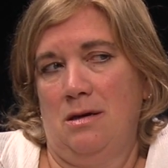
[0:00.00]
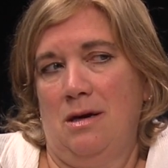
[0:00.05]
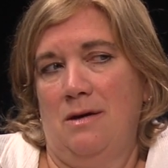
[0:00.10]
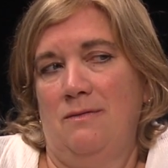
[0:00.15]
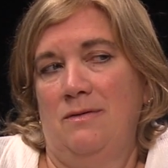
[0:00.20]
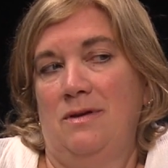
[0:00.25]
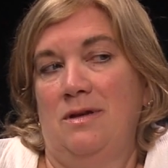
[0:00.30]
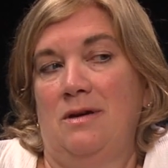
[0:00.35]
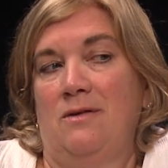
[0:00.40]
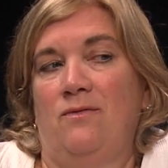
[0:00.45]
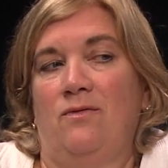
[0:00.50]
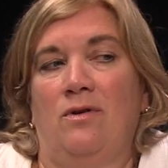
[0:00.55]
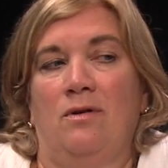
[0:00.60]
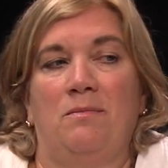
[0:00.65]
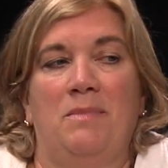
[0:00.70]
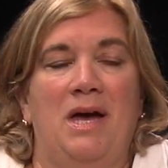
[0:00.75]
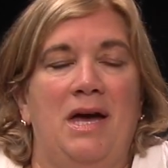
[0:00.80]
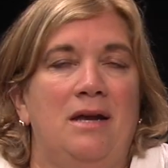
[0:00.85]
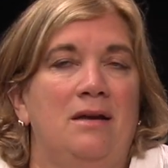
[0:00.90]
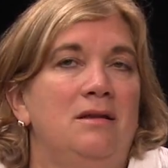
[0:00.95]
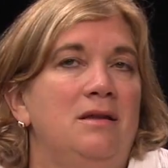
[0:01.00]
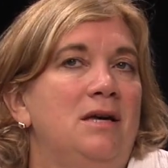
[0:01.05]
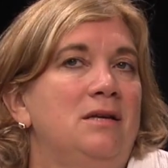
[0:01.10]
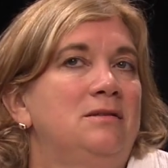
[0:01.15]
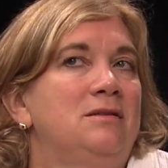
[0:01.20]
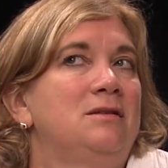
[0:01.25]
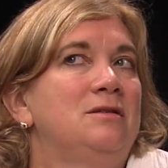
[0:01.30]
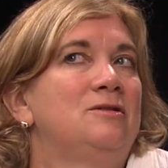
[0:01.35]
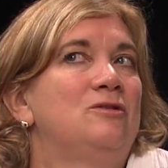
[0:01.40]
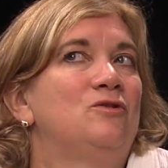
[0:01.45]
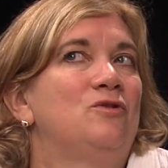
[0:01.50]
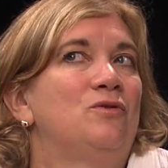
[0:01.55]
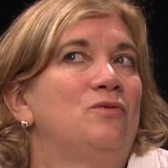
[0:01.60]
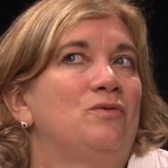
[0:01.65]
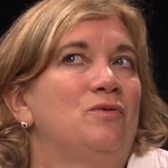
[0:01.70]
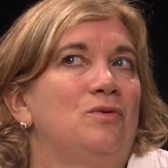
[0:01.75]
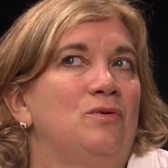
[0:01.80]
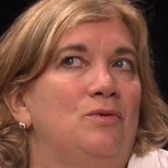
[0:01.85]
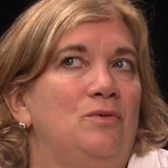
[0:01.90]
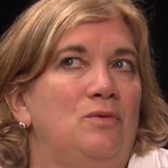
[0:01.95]
everything from adolescents
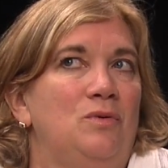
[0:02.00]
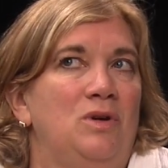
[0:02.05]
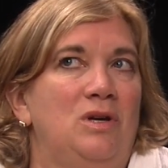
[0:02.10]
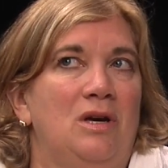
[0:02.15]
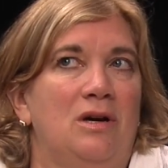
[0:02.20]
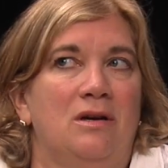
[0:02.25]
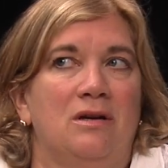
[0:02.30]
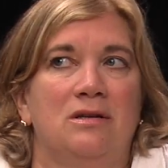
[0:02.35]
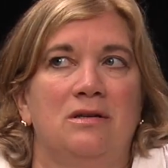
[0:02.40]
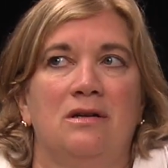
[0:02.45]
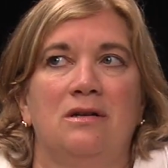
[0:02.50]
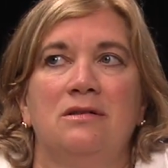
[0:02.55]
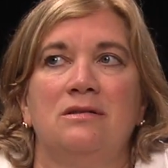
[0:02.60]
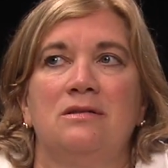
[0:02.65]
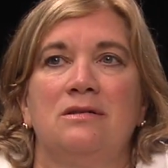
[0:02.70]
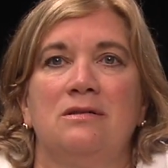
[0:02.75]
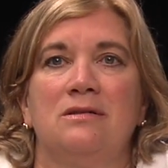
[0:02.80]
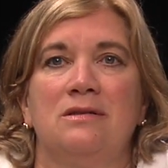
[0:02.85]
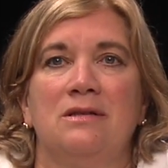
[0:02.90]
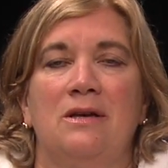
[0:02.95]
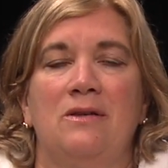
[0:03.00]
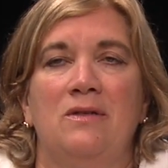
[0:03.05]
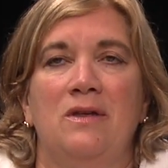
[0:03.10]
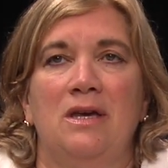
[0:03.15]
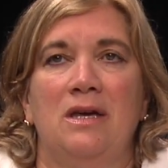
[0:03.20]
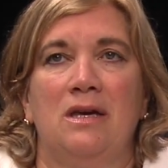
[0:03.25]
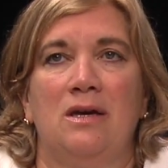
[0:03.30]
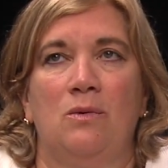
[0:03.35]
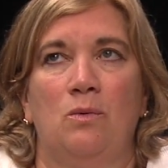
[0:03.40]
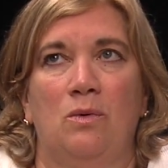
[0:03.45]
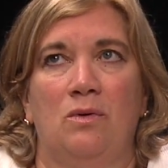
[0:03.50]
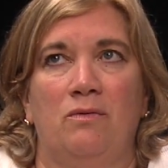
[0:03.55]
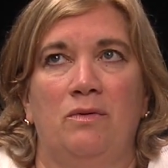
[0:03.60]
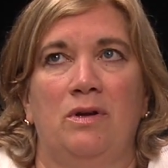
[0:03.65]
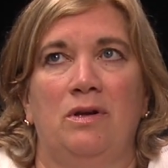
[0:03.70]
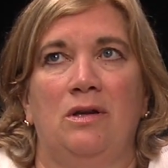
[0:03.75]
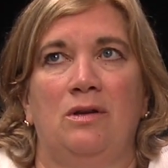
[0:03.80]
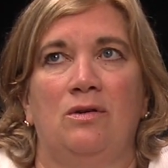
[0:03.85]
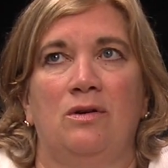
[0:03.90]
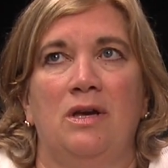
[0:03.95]
through young adults, because I think we're
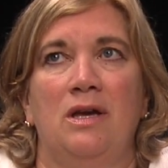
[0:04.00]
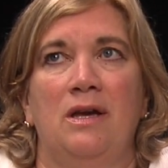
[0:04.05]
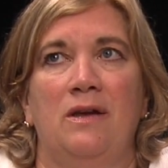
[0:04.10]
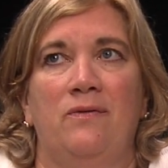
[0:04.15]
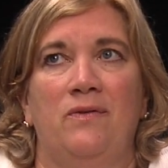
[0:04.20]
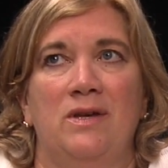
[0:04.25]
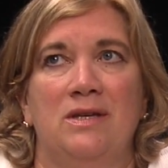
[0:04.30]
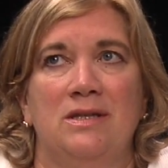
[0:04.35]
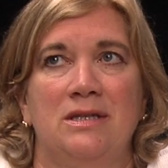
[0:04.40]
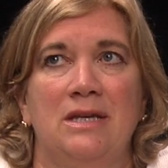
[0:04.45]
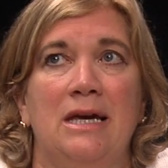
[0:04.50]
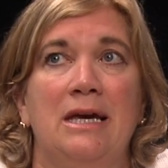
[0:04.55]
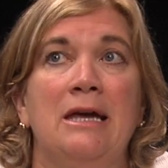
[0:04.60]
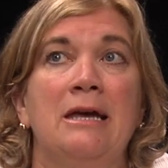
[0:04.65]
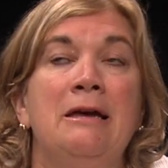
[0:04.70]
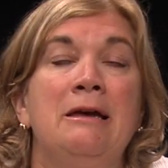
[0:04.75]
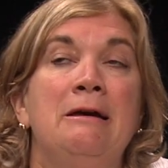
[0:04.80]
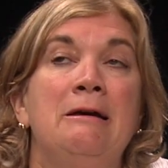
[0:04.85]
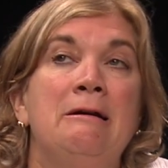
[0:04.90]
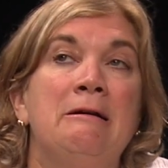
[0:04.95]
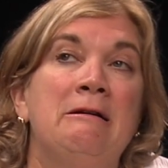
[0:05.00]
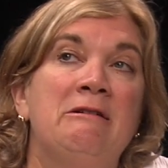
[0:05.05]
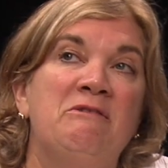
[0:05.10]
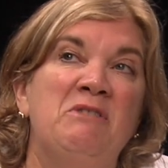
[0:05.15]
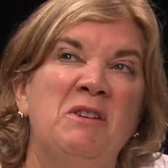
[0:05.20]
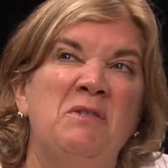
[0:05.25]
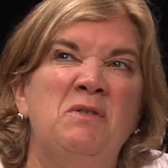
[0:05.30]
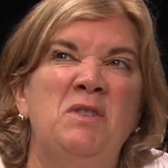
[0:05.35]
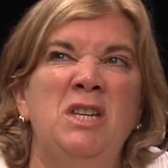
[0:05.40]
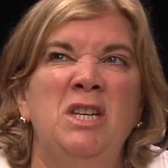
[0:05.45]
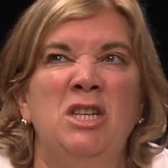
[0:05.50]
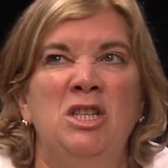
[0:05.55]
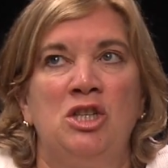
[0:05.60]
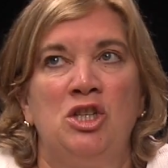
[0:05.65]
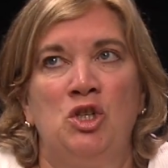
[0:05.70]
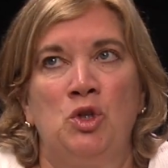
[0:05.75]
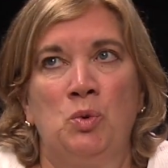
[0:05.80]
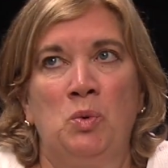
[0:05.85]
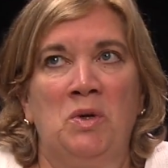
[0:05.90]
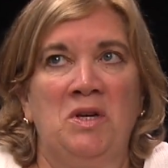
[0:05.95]
really looking at this like 15
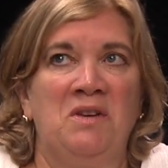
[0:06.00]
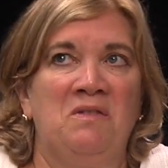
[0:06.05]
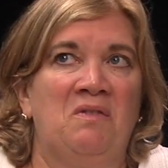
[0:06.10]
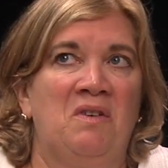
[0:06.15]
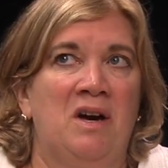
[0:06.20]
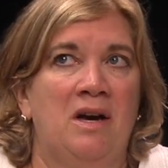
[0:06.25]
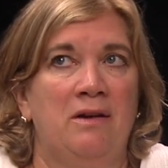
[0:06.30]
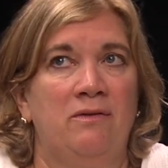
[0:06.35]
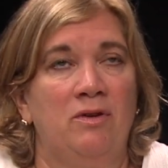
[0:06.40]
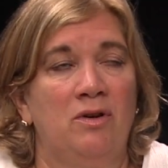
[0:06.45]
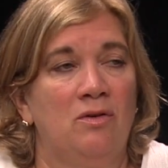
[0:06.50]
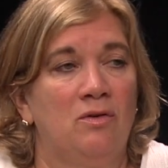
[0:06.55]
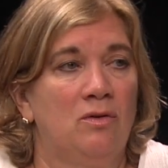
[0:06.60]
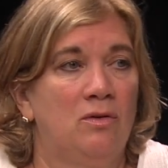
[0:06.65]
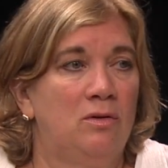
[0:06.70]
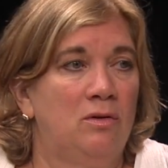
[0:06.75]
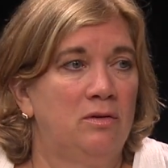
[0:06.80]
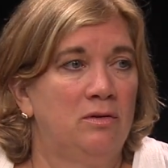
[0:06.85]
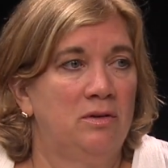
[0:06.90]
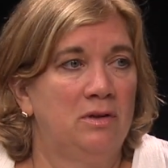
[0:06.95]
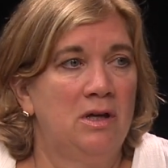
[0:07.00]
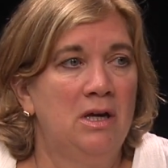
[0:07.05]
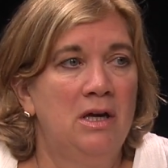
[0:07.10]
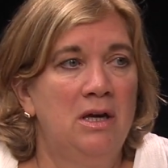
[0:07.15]
to 25-year-old